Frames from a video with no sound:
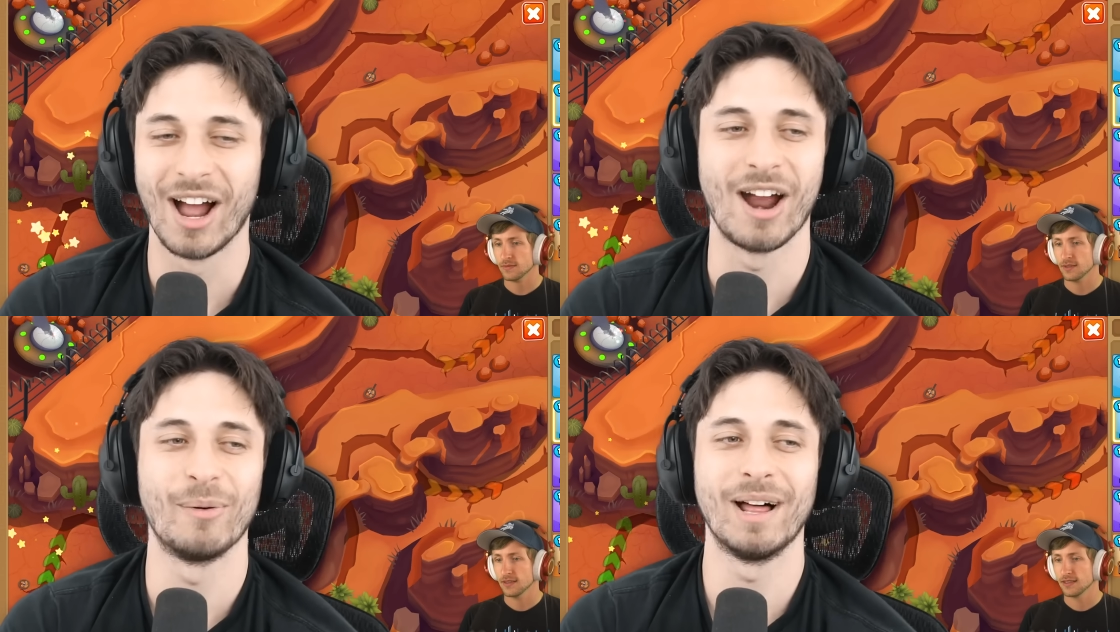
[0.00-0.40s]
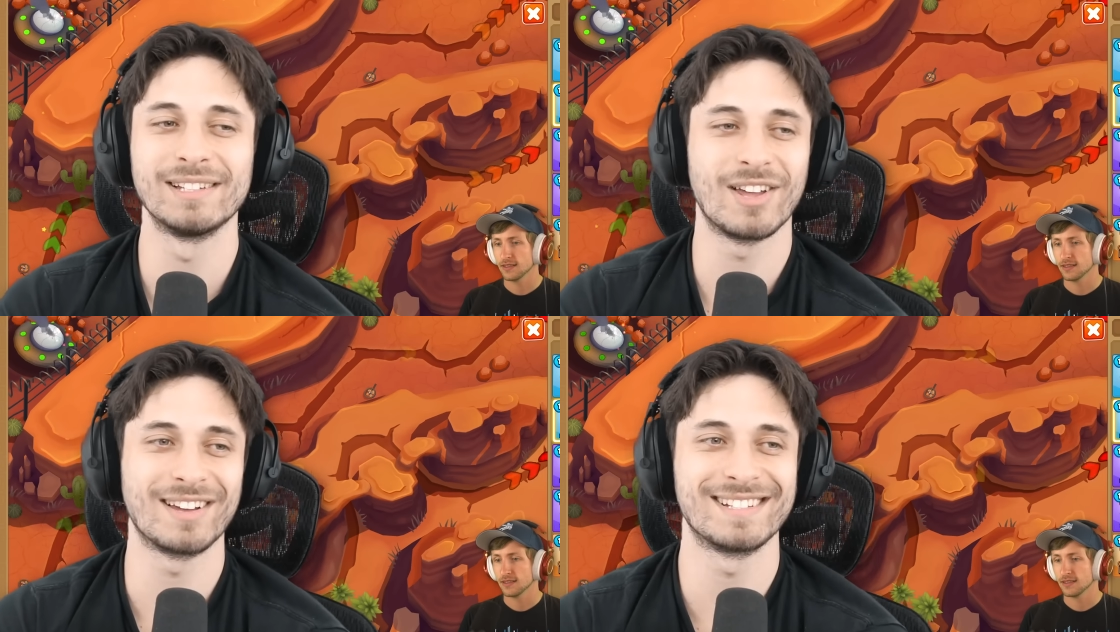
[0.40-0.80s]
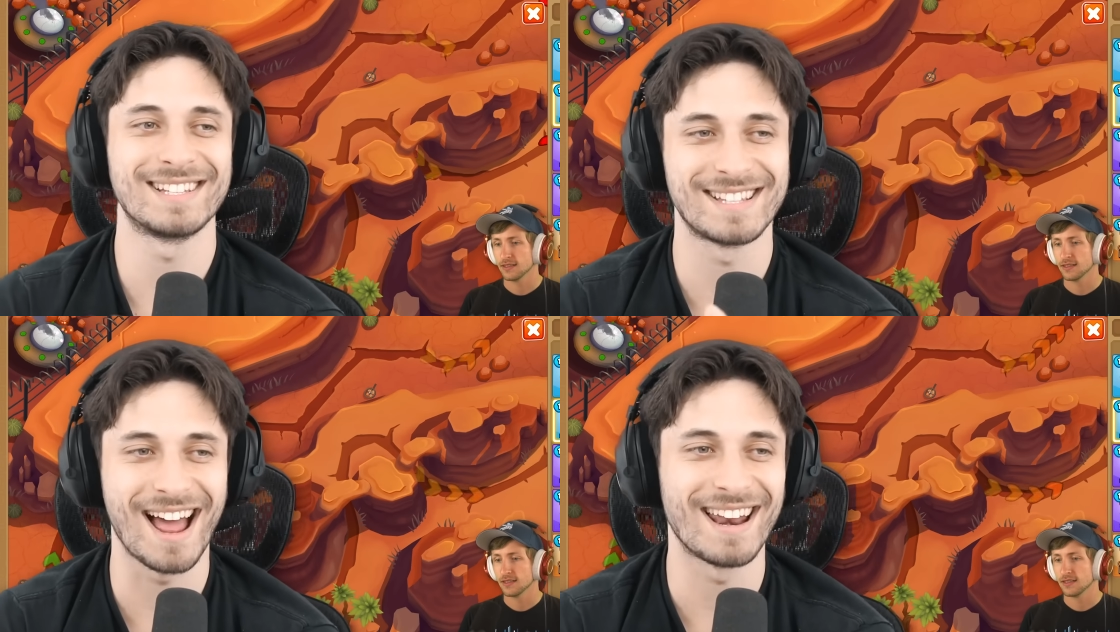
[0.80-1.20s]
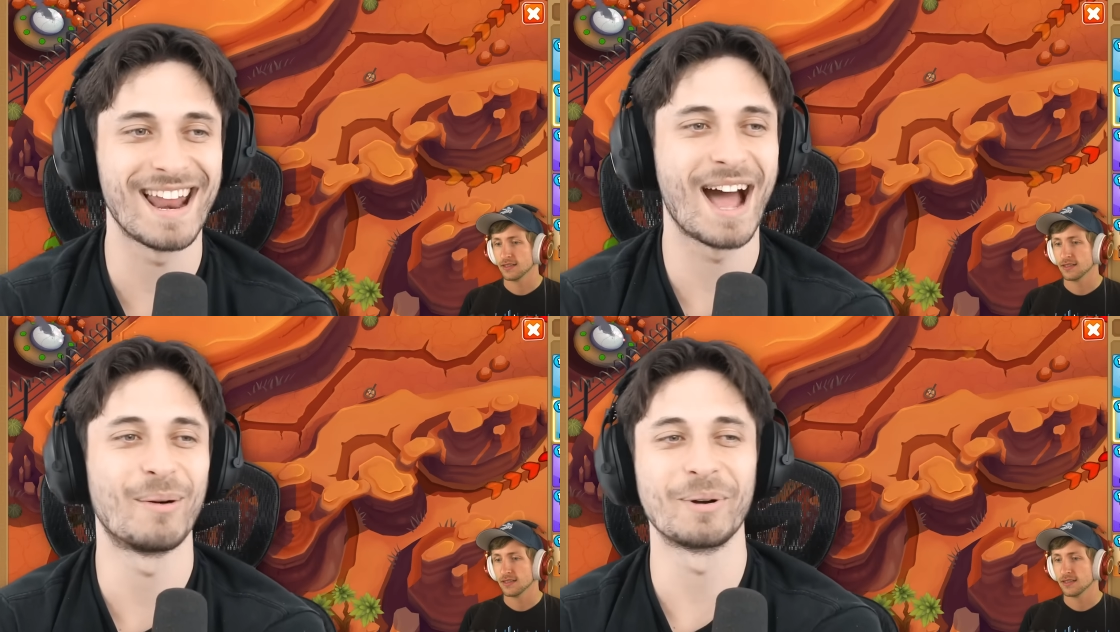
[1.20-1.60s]
Speaker 1: All right. Well, as long as it's not
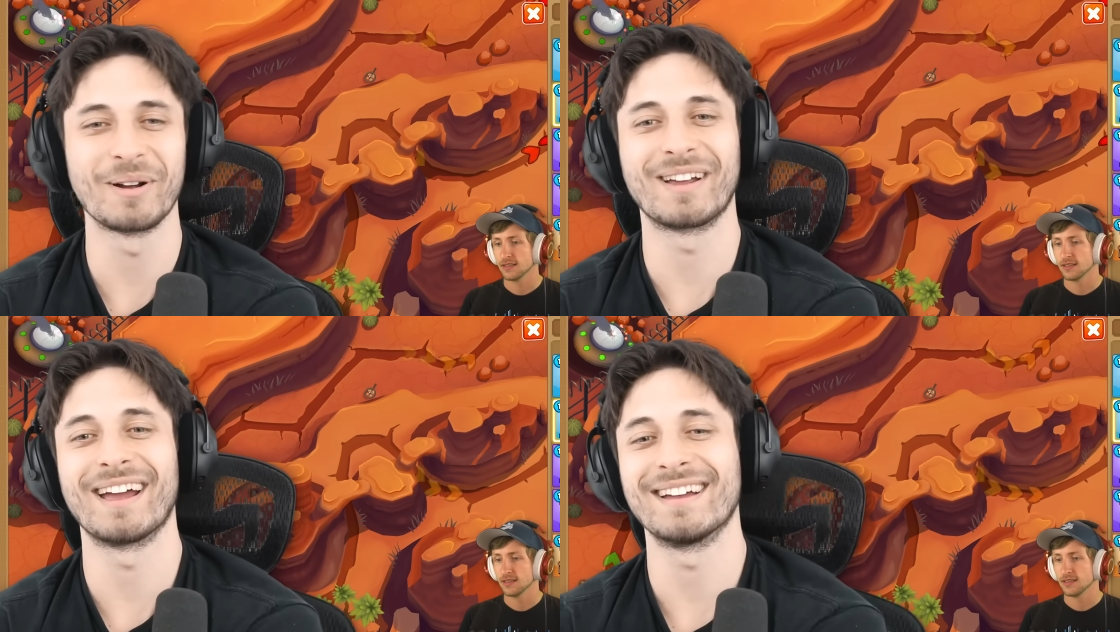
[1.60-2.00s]
now, we're okay.